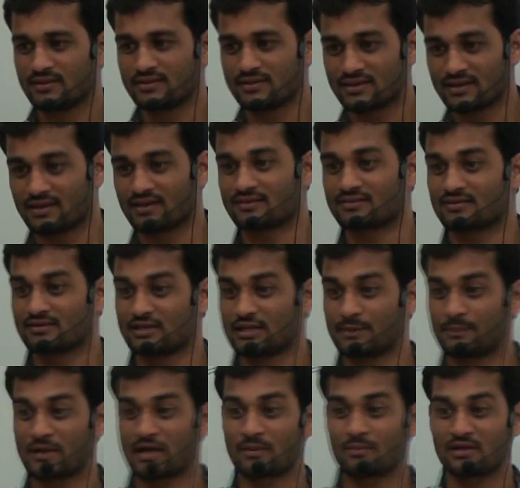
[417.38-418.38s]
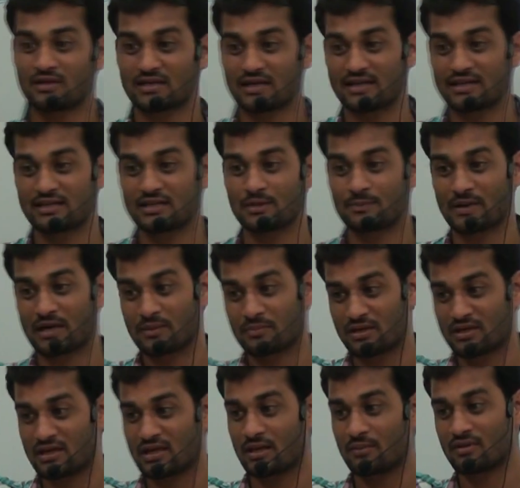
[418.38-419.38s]
Yes, department I D,
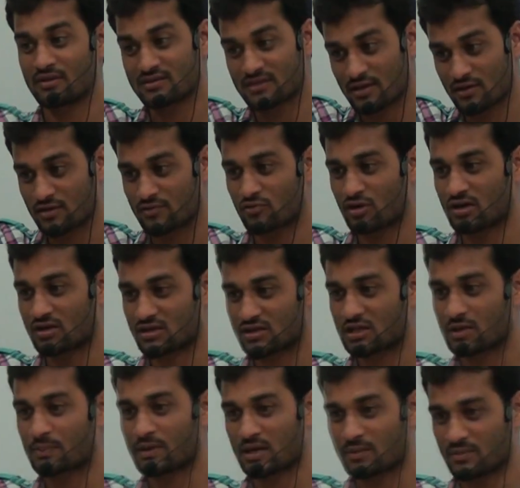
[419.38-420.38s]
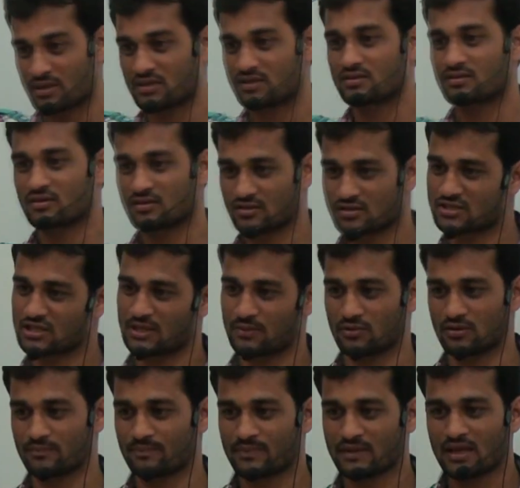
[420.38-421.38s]
department name is there in what? Department table.